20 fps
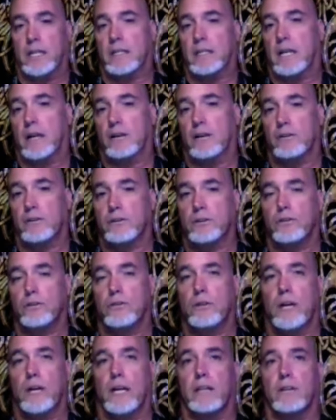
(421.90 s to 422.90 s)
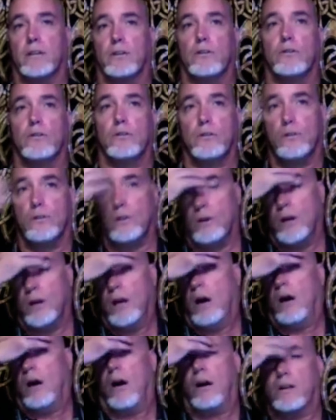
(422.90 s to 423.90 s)
that tells you that you
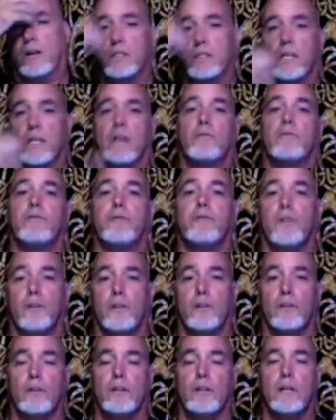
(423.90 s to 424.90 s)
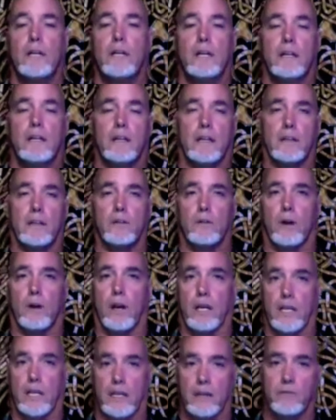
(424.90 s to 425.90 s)
are sinful, that you
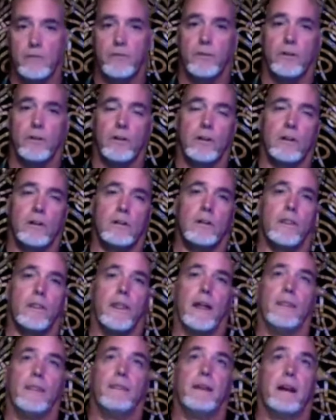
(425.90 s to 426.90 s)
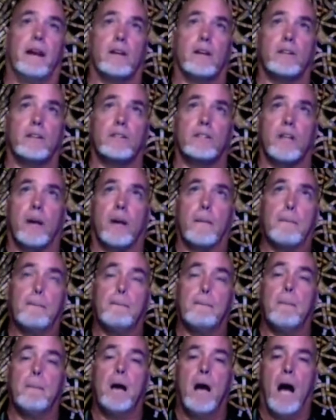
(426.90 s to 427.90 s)
are evil, that there is
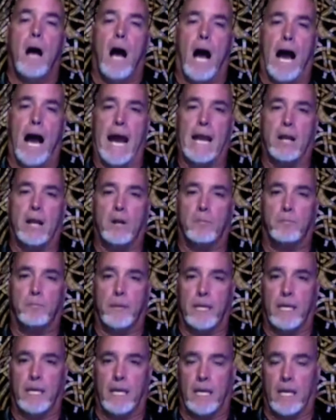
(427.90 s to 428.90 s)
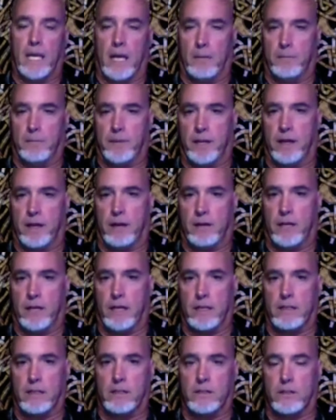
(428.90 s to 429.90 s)
some higher being up there
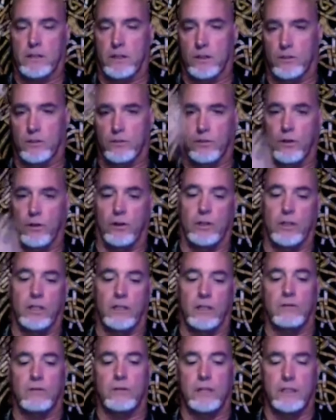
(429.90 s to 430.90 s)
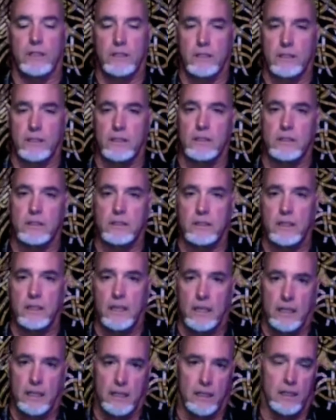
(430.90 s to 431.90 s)
that is controlling you, this is
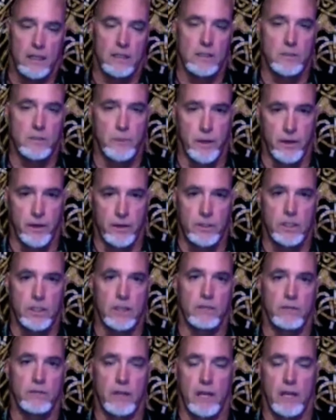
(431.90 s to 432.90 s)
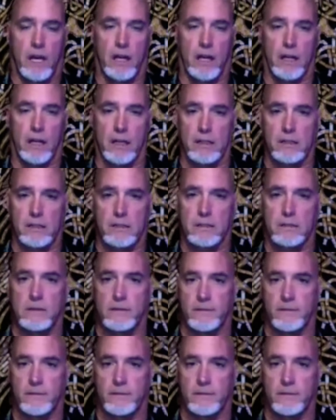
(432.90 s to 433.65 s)
the conspiracy of the Nagas.